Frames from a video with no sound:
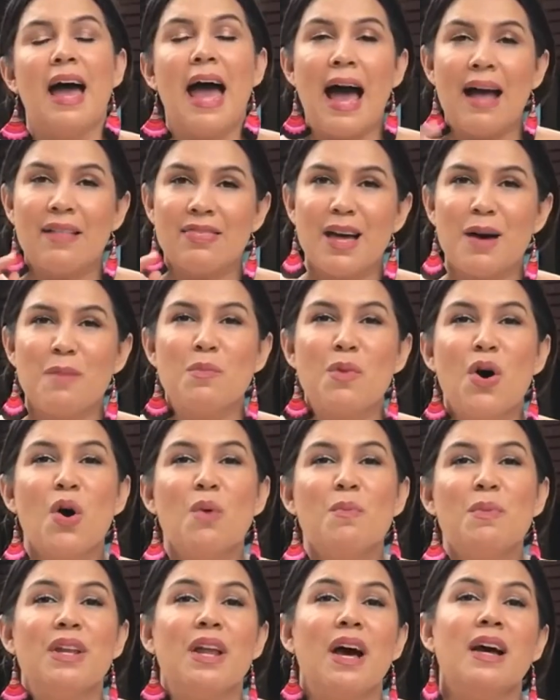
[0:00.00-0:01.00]
At that
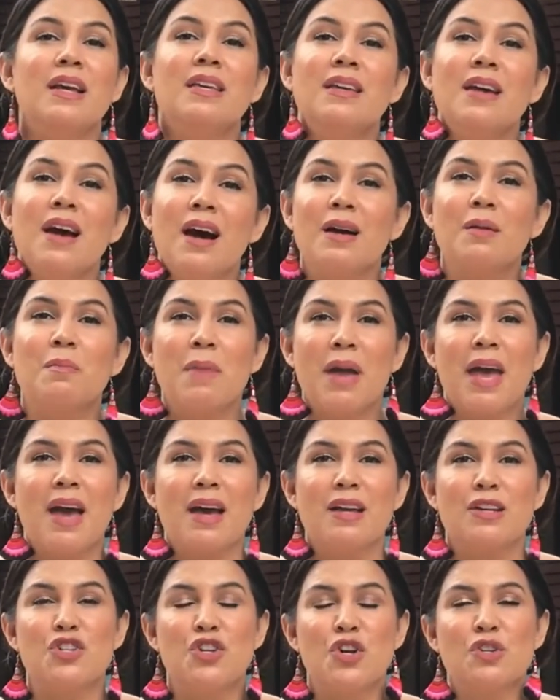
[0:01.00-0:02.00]
moment, a young
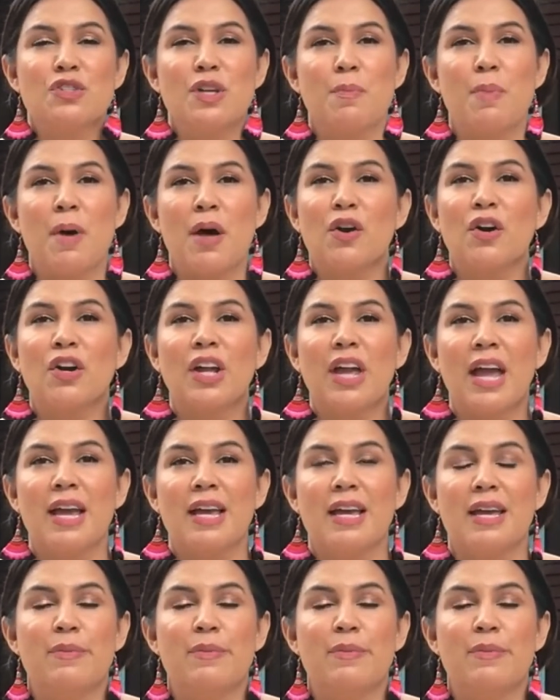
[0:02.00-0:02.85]
man shows up at our gate.